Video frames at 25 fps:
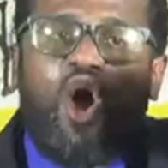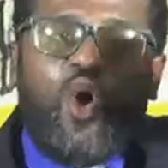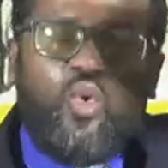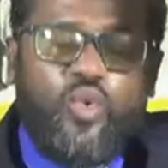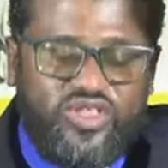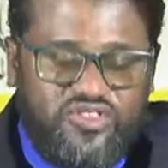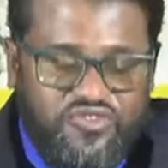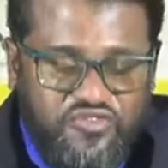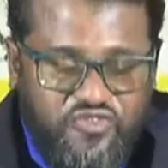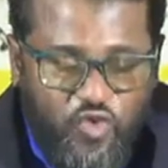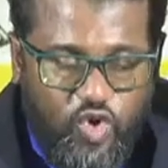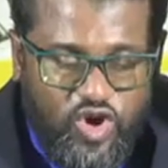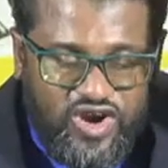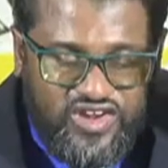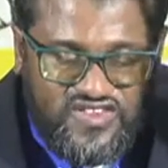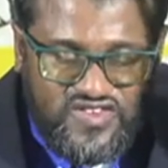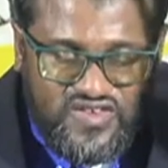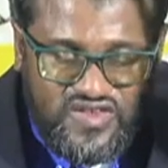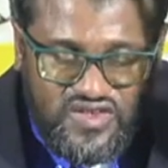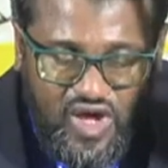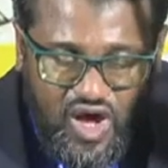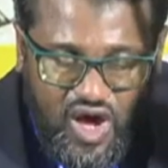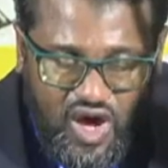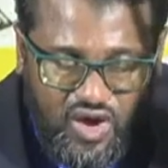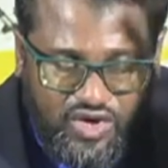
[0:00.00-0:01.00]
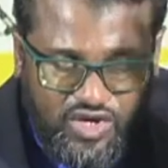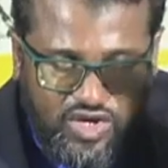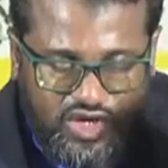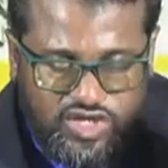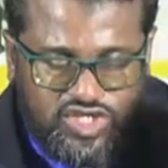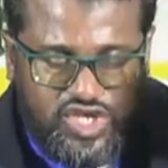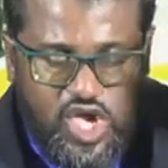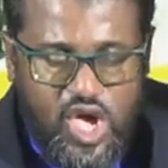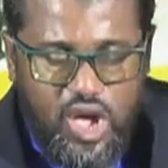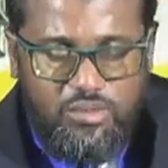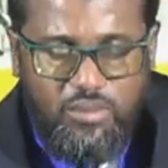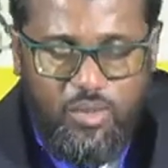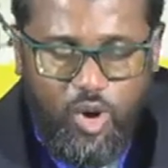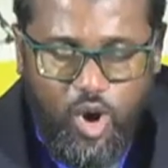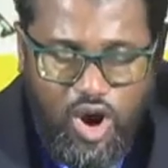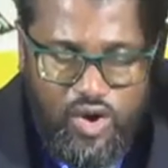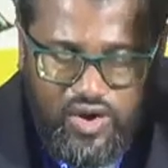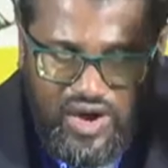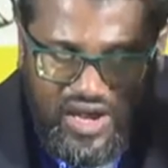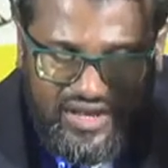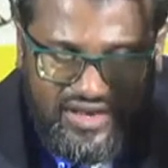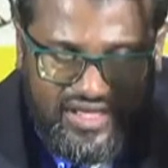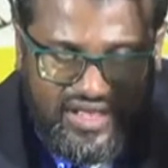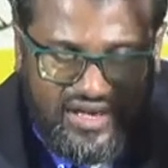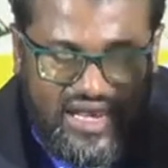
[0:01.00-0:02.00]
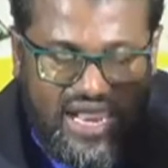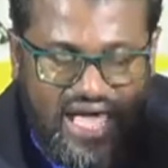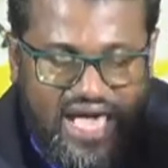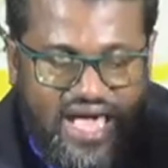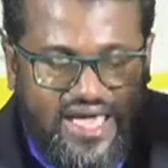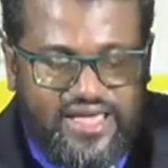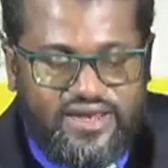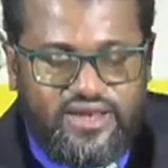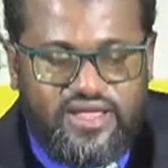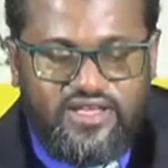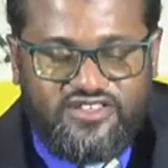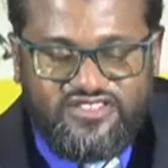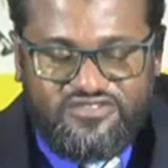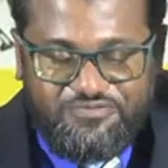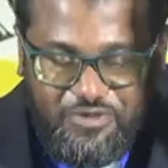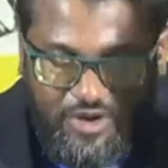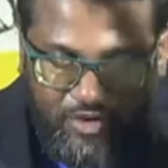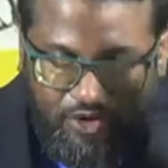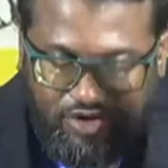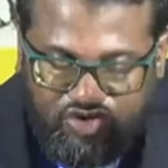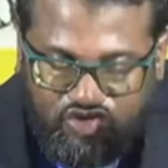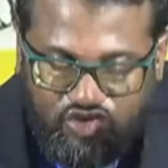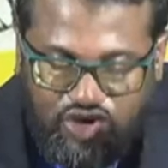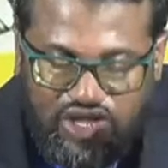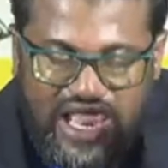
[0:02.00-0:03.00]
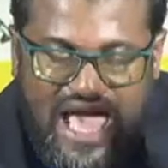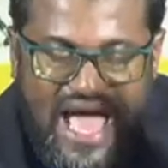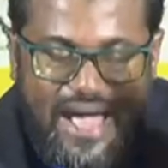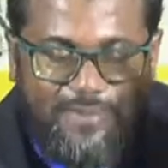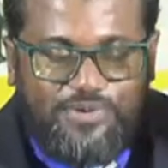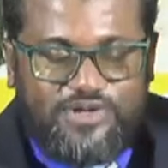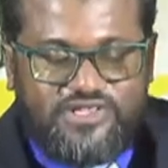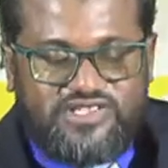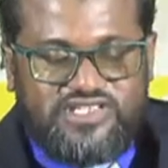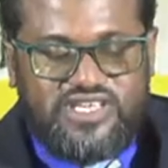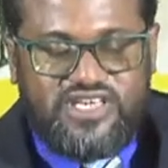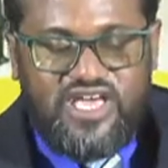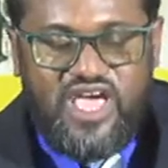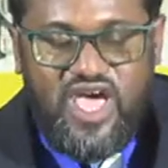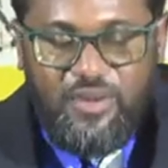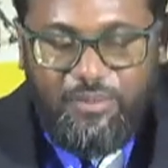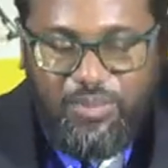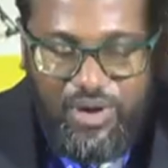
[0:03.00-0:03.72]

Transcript: with four scenarios moral decline, spiritual apathy,